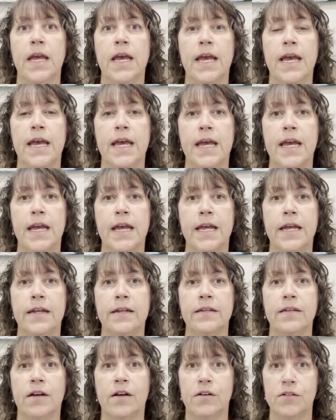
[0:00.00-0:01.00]

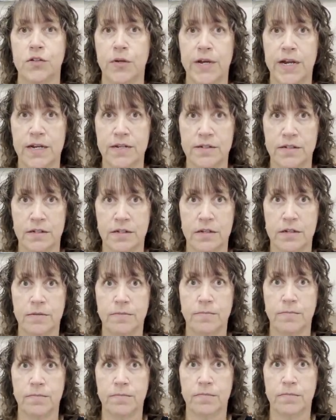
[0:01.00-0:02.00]
and also has a
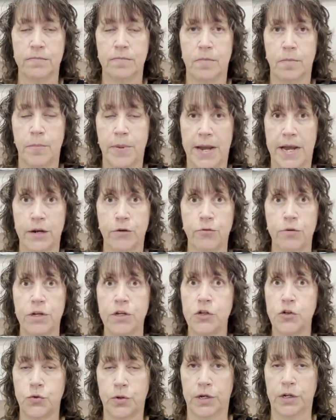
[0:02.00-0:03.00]
battery
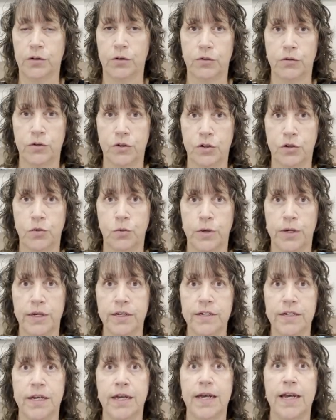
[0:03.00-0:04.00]
trickler to
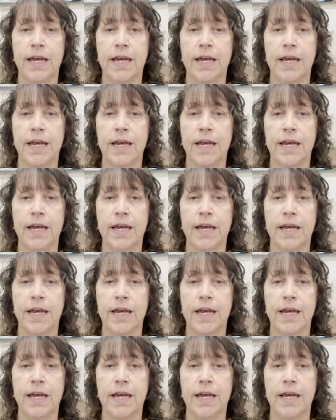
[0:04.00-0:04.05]
it.